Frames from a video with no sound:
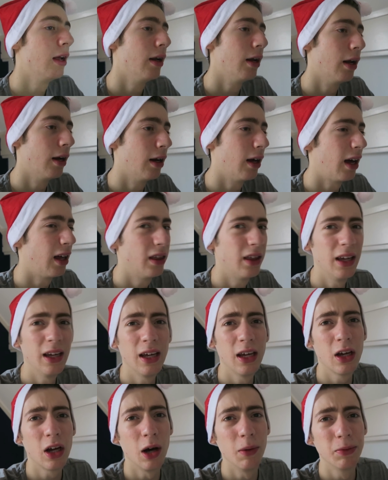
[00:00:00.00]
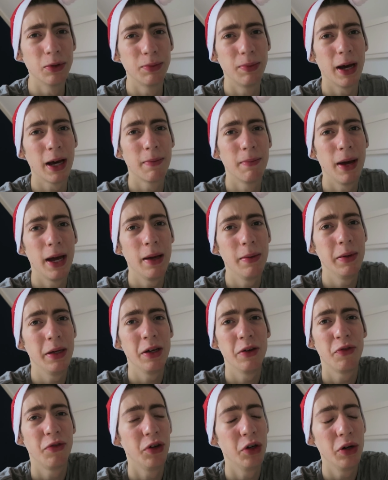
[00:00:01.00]
then I think it comes back
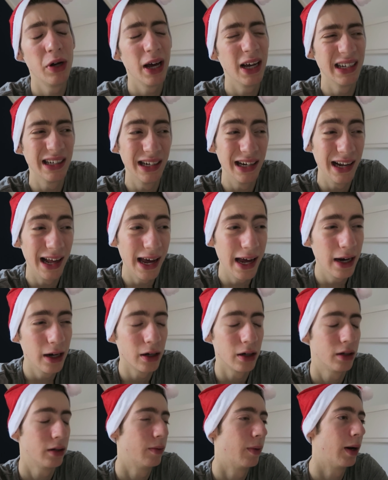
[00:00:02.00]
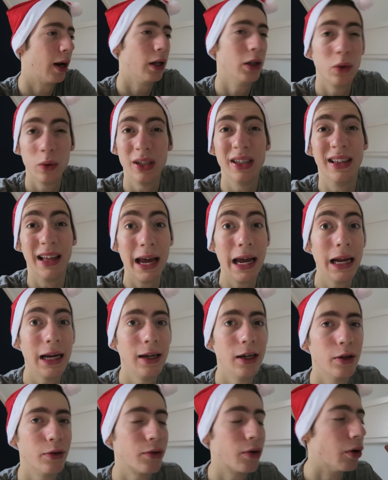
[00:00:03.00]
maybe a few days later when I do it
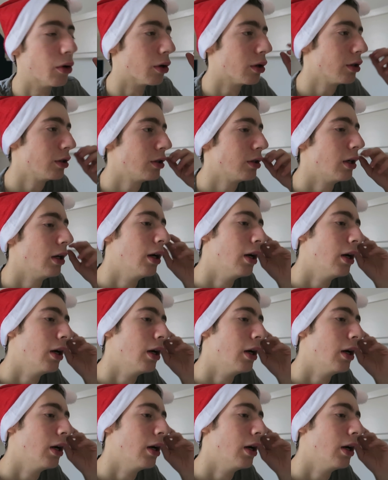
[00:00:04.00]
daily, of course.